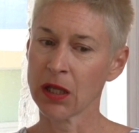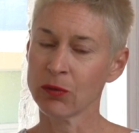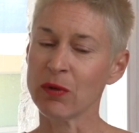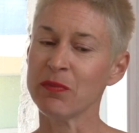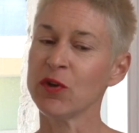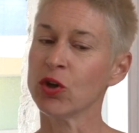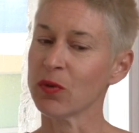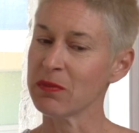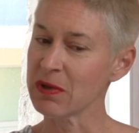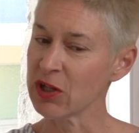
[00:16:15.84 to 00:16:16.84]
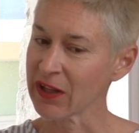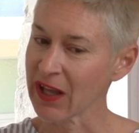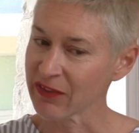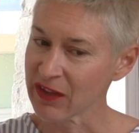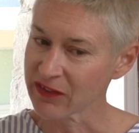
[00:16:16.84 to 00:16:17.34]
we'll be
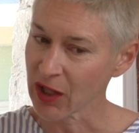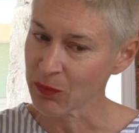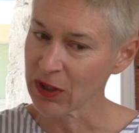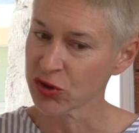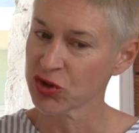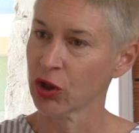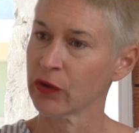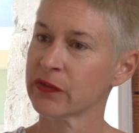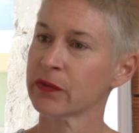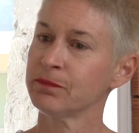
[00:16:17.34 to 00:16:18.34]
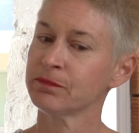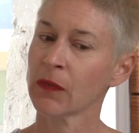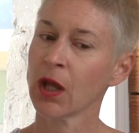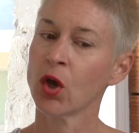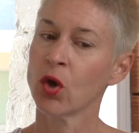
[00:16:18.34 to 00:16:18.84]
looking at things like milk jugs,
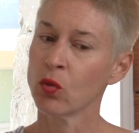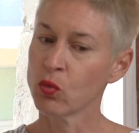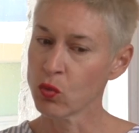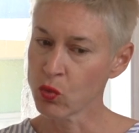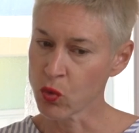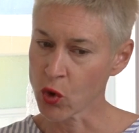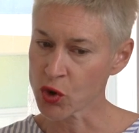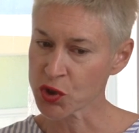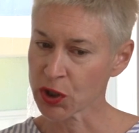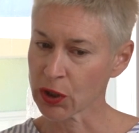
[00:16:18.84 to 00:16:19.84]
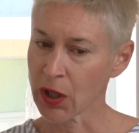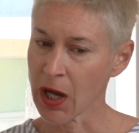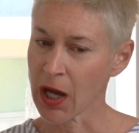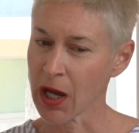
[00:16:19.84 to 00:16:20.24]
water